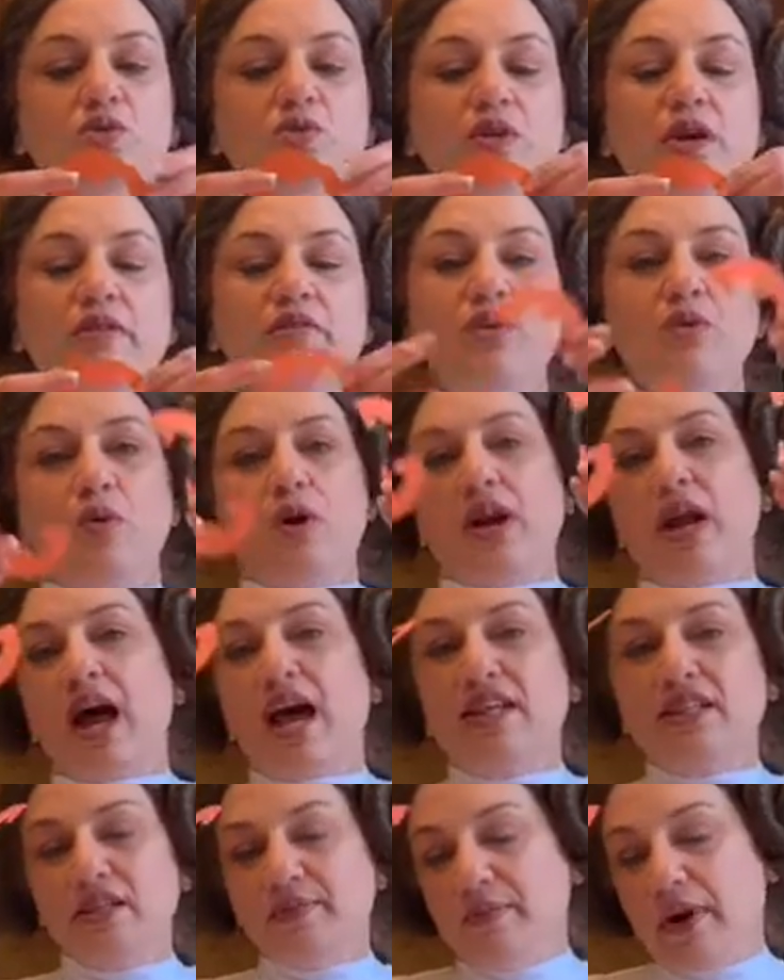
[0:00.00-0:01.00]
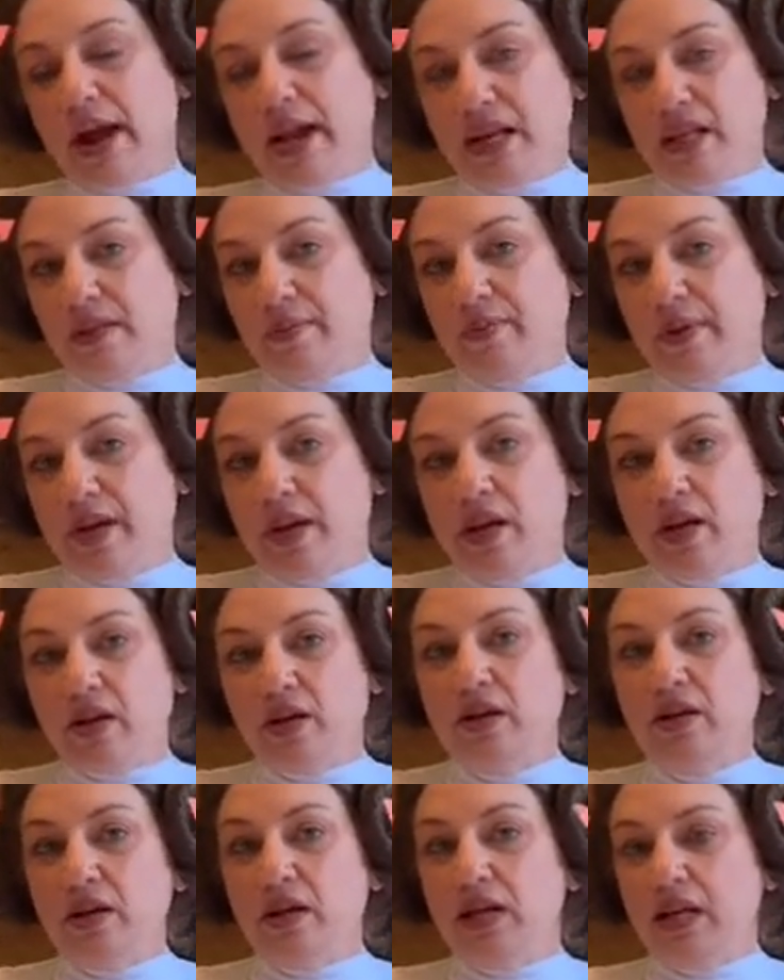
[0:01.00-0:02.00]
whatever you want. I did mine in the middle.
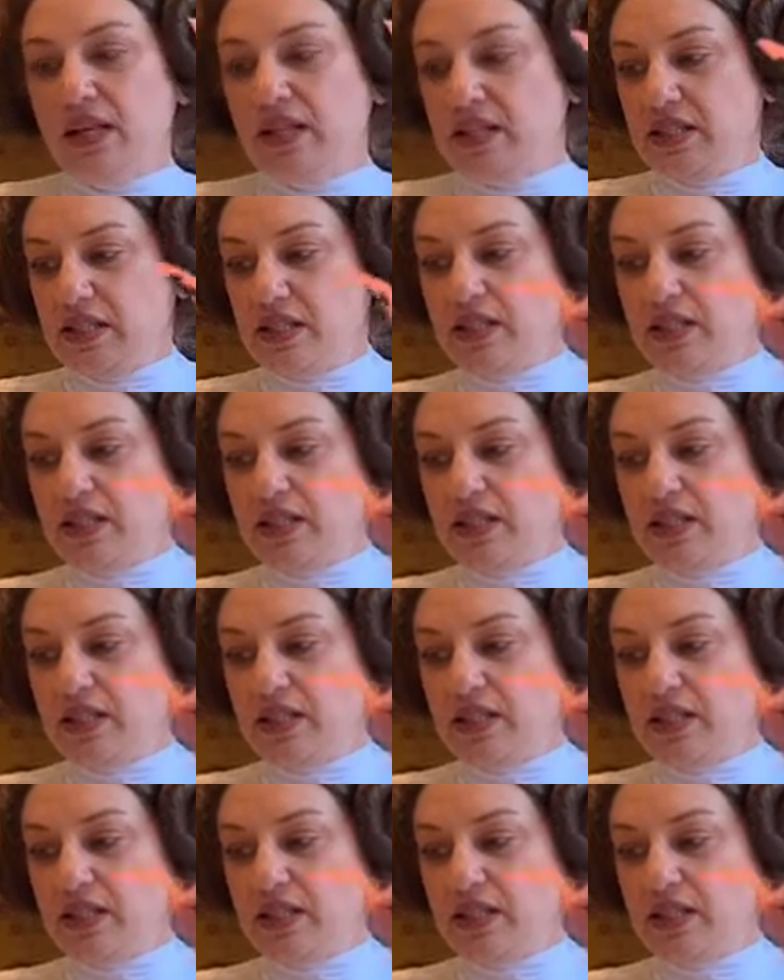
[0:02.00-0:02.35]
It's